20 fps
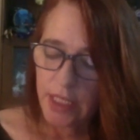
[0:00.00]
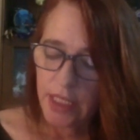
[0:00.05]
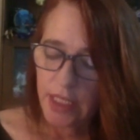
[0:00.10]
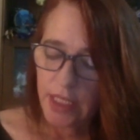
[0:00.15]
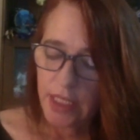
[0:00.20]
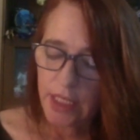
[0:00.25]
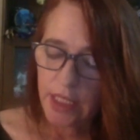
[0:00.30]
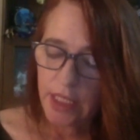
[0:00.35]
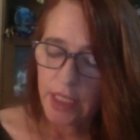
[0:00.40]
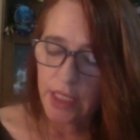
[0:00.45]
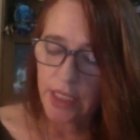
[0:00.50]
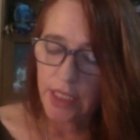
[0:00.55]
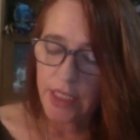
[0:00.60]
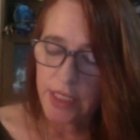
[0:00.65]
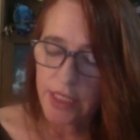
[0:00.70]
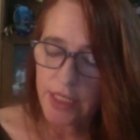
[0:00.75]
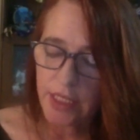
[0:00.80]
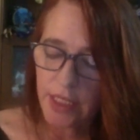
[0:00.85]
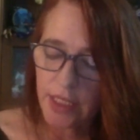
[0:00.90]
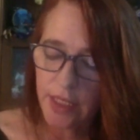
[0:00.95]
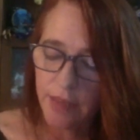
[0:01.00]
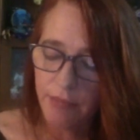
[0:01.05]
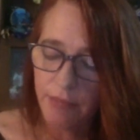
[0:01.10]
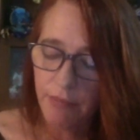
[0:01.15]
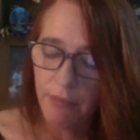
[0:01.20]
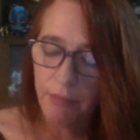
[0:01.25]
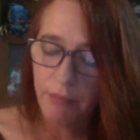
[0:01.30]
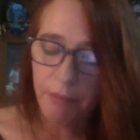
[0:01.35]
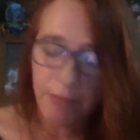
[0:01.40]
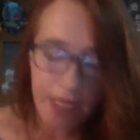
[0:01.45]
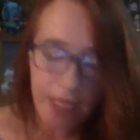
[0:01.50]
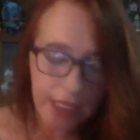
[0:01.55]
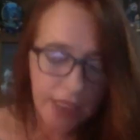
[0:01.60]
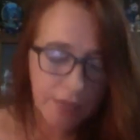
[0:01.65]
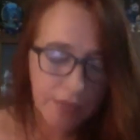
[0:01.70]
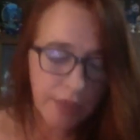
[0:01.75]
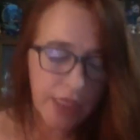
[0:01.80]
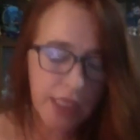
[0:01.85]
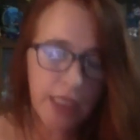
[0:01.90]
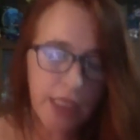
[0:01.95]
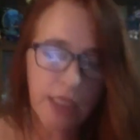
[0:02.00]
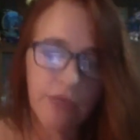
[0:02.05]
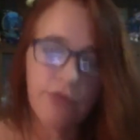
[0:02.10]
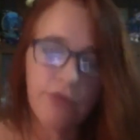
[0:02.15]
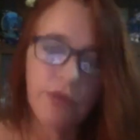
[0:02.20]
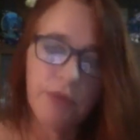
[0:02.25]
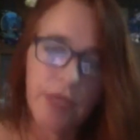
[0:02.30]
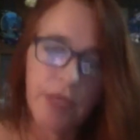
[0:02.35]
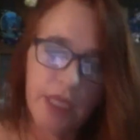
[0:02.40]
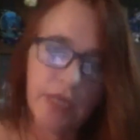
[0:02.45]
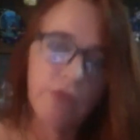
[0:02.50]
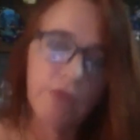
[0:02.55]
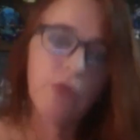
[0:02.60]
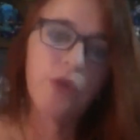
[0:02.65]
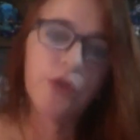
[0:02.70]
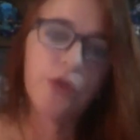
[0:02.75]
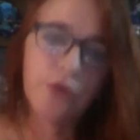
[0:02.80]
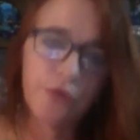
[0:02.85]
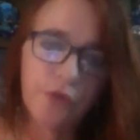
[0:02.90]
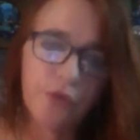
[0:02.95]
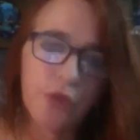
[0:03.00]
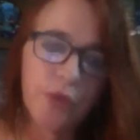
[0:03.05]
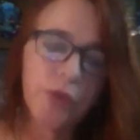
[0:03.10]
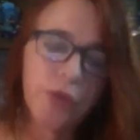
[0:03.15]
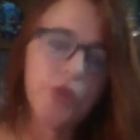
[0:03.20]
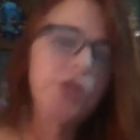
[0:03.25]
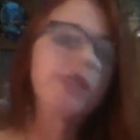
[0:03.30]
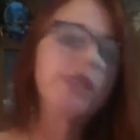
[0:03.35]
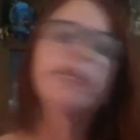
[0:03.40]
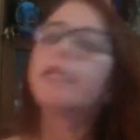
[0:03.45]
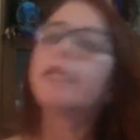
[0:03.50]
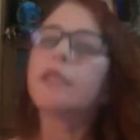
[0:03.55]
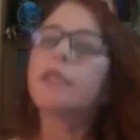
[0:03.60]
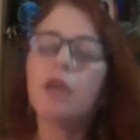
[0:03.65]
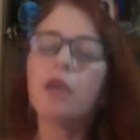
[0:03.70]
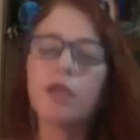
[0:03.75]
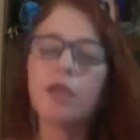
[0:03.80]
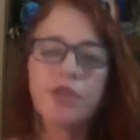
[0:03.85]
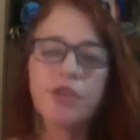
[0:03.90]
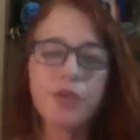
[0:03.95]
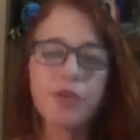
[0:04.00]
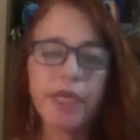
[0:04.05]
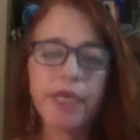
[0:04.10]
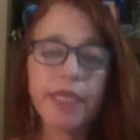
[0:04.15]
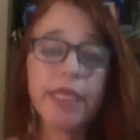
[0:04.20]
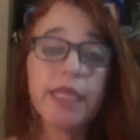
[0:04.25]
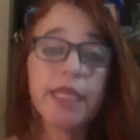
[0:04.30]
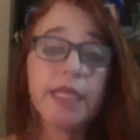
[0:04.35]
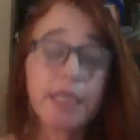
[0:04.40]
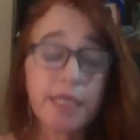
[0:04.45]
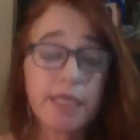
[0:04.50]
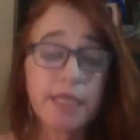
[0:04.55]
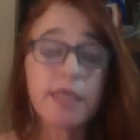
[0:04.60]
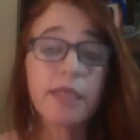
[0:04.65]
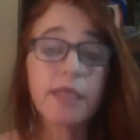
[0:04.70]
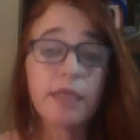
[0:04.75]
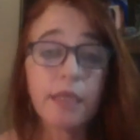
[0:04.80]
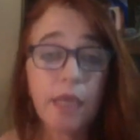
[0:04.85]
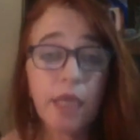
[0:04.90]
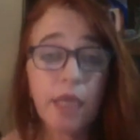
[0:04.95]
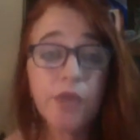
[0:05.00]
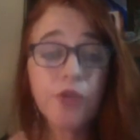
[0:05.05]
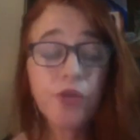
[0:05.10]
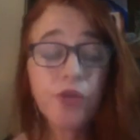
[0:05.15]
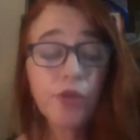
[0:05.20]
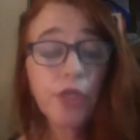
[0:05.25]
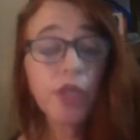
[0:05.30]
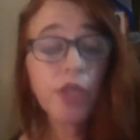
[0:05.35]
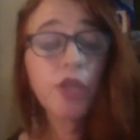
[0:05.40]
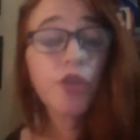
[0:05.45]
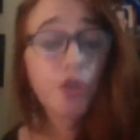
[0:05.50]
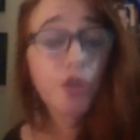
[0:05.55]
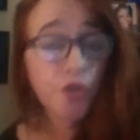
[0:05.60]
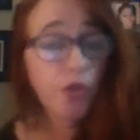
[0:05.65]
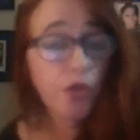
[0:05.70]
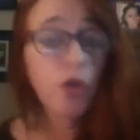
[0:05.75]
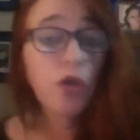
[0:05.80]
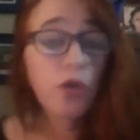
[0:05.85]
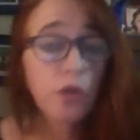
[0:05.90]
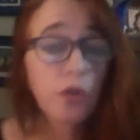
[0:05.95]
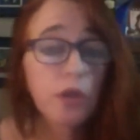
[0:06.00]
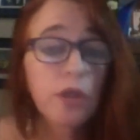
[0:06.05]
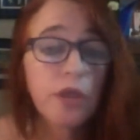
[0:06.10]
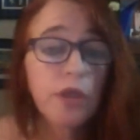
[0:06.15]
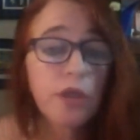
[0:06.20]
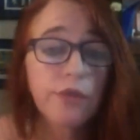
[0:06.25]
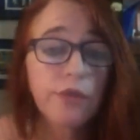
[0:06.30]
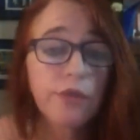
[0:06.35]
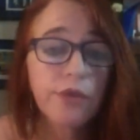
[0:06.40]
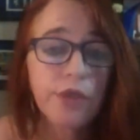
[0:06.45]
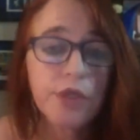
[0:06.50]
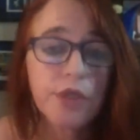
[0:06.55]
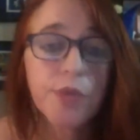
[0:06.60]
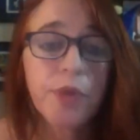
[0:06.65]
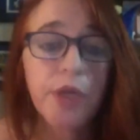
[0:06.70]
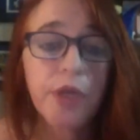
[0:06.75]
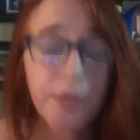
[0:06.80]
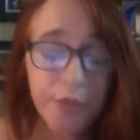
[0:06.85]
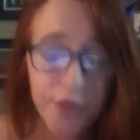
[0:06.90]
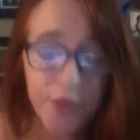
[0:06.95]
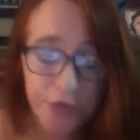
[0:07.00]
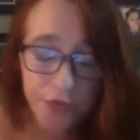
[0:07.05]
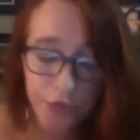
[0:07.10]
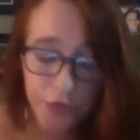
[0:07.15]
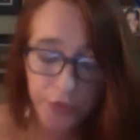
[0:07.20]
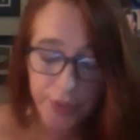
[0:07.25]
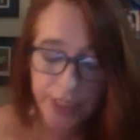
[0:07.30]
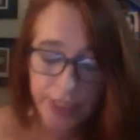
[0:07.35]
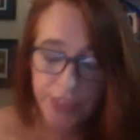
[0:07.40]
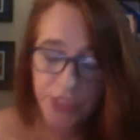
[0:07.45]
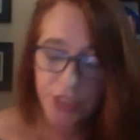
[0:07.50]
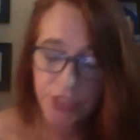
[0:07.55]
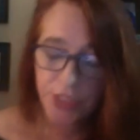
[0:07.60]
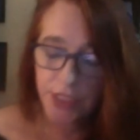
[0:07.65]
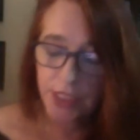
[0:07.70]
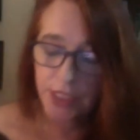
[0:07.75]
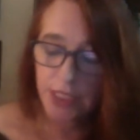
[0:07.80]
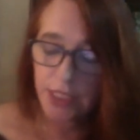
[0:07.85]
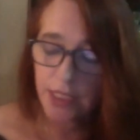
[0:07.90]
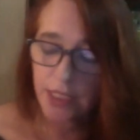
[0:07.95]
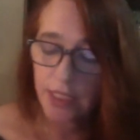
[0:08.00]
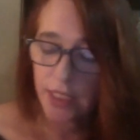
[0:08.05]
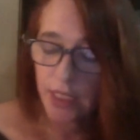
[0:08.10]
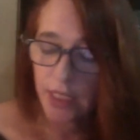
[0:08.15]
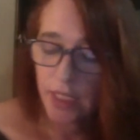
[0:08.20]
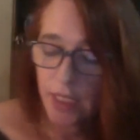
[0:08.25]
And many, many of the men were formerly incarcerated and still under the control of the Department of Corrections.